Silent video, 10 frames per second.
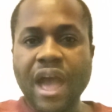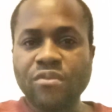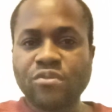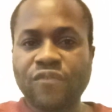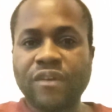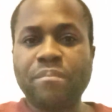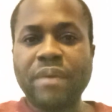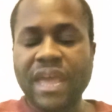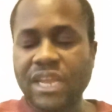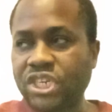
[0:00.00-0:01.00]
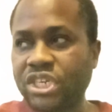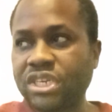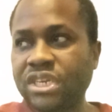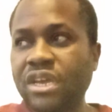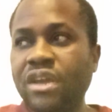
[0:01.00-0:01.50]
out of a
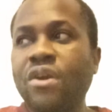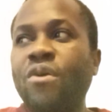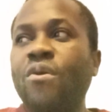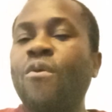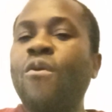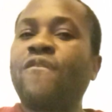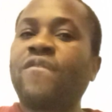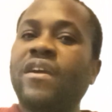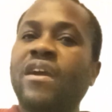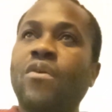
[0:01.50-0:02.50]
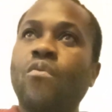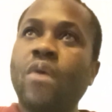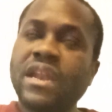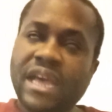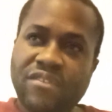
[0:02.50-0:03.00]
batch of
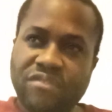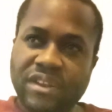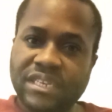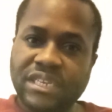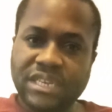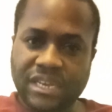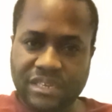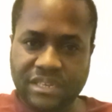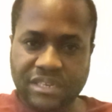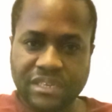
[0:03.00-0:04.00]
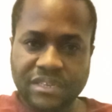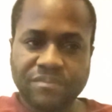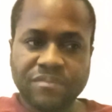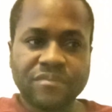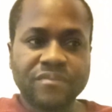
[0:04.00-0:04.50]
100 chicks,
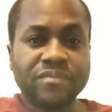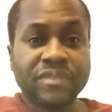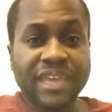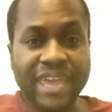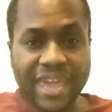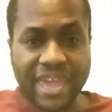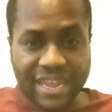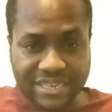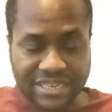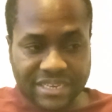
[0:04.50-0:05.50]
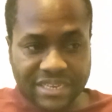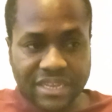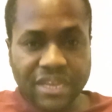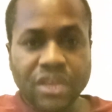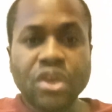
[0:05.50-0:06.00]
8
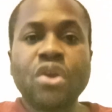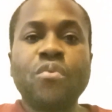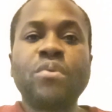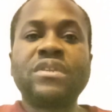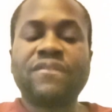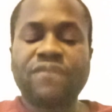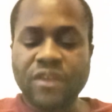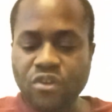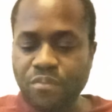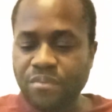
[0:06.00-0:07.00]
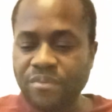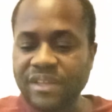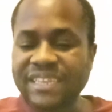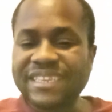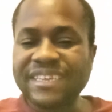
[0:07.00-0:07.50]
will develop
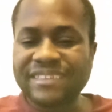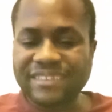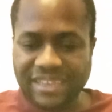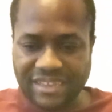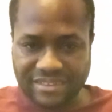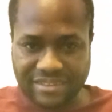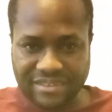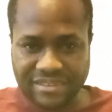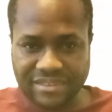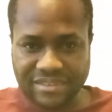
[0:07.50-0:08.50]
disease.